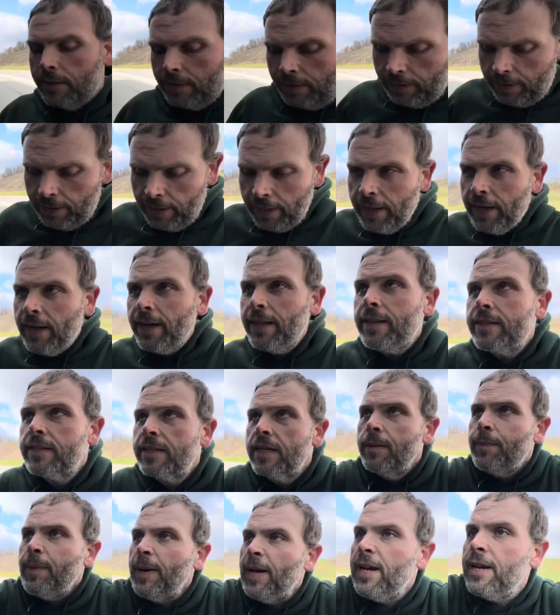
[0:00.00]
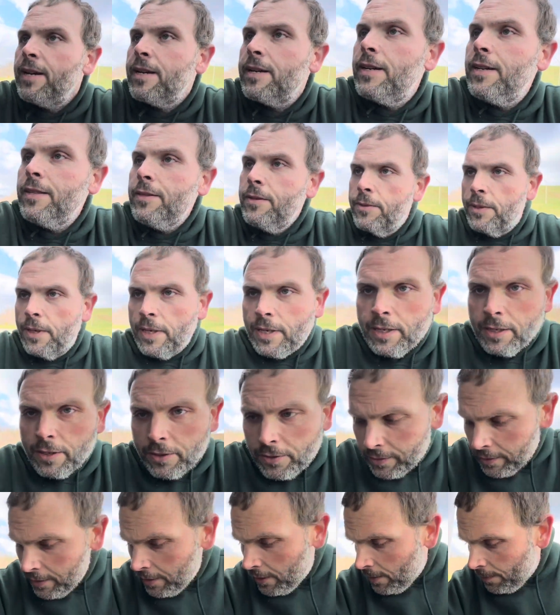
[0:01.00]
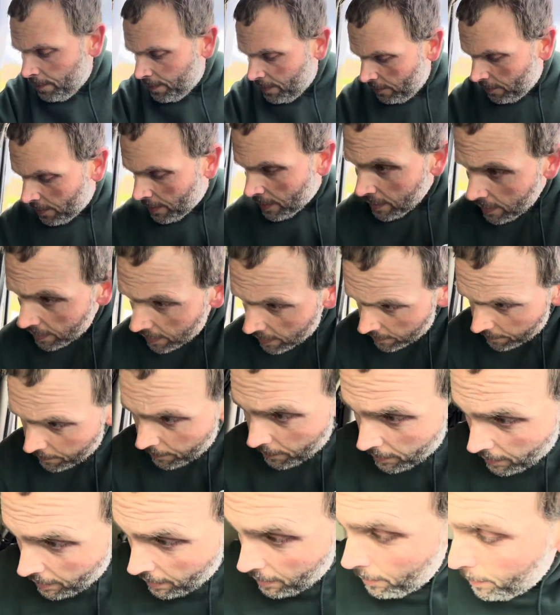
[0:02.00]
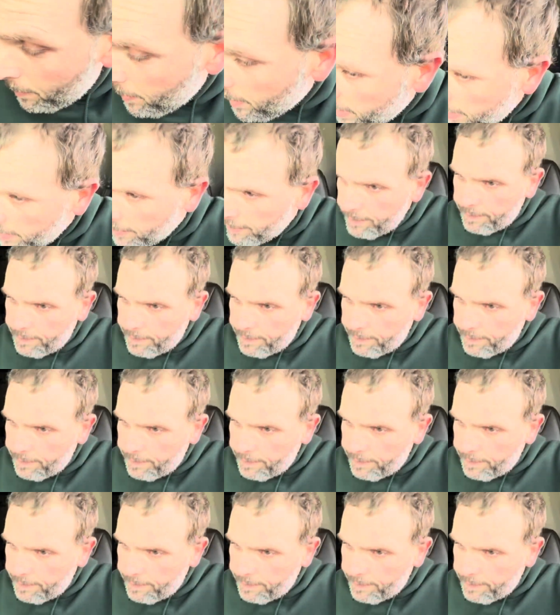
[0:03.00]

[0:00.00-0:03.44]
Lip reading: All right, let's get back on the road and hope that we're good for a little bit.